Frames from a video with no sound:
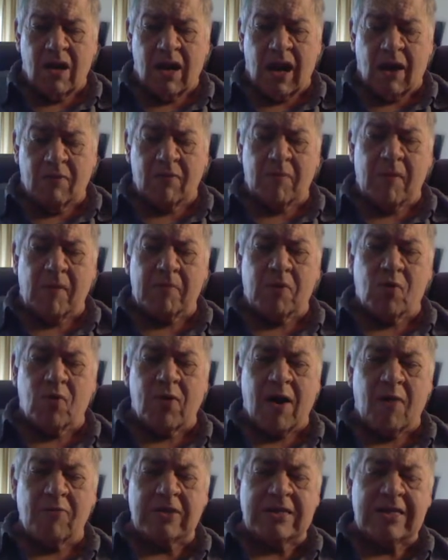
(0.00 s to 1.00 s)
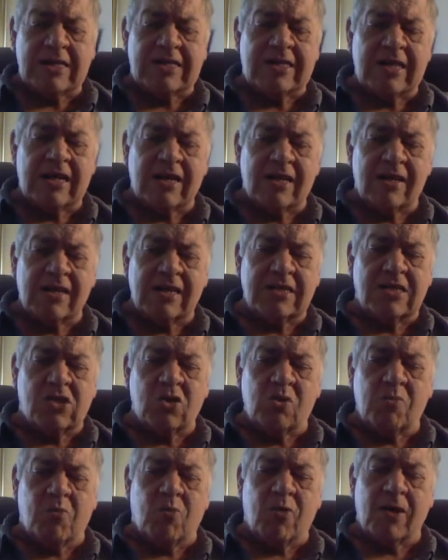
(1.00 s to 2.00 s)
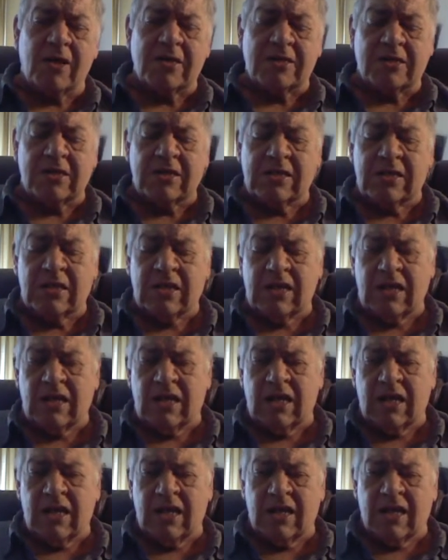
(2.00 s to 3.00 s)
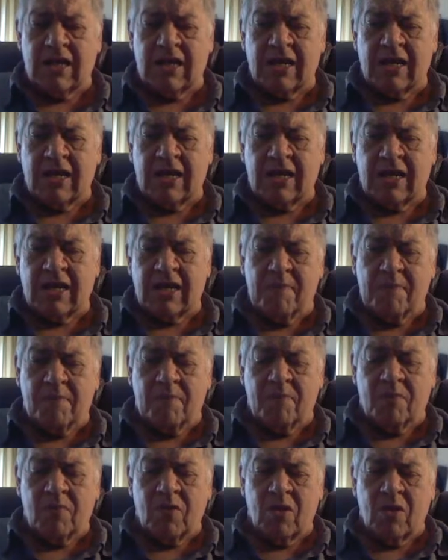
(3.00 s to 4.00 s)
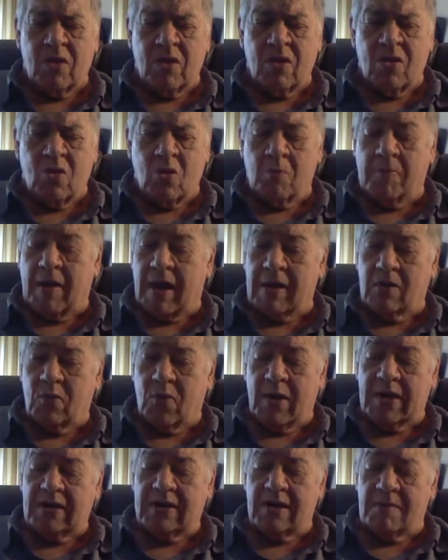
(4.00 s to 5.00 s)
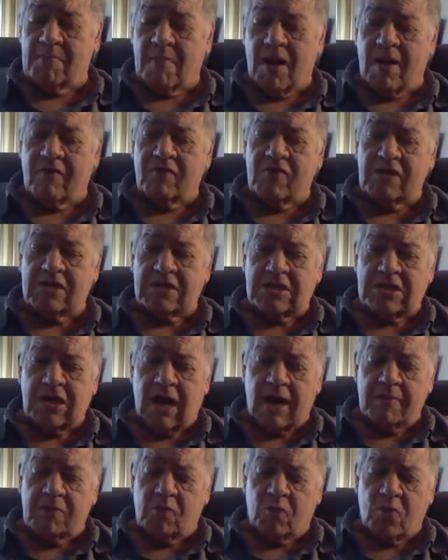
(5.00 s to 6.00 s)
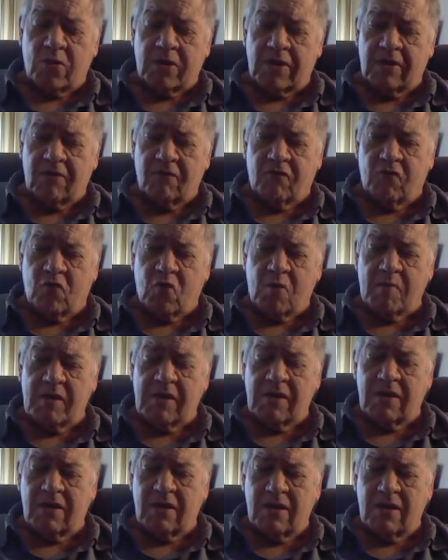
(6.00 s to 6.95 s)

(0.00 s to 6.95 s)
I remember when I was listening to these two boys yesterday, who, by the way, did a marvelous job at working for me.